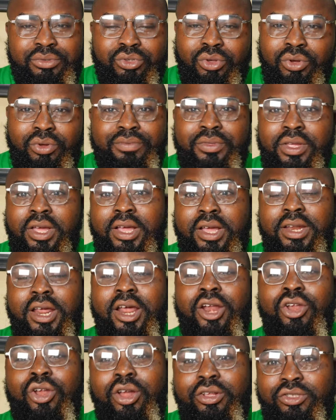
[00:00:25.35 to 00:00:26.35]
So,
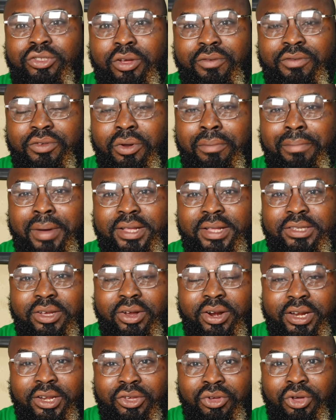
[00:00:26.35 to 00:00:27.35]
there are a lot of, you know,
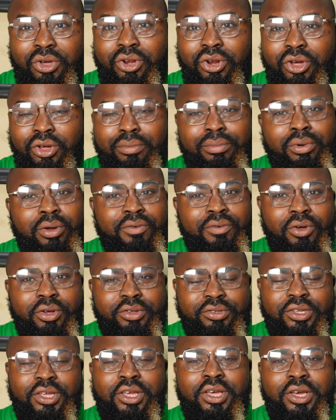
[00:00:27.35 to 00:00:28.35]
banter already going on, but of
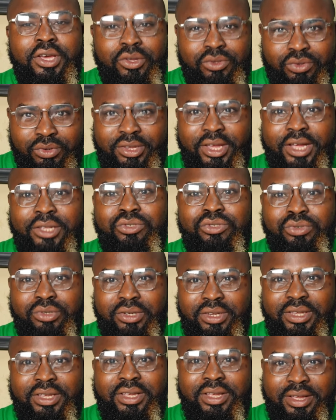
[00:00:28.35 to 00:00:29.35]
course, it will get
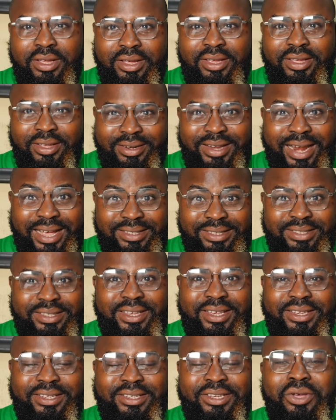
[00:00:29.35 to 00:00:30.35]
to that
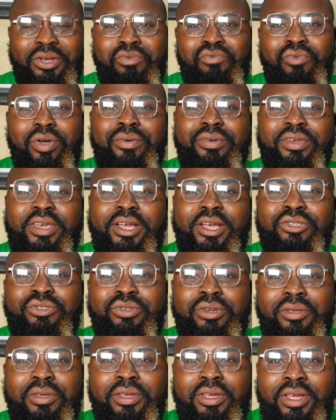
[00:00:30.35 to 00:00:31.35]
stage where we get
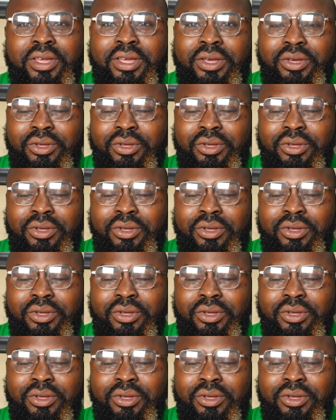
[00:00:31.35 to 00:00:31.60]
to the,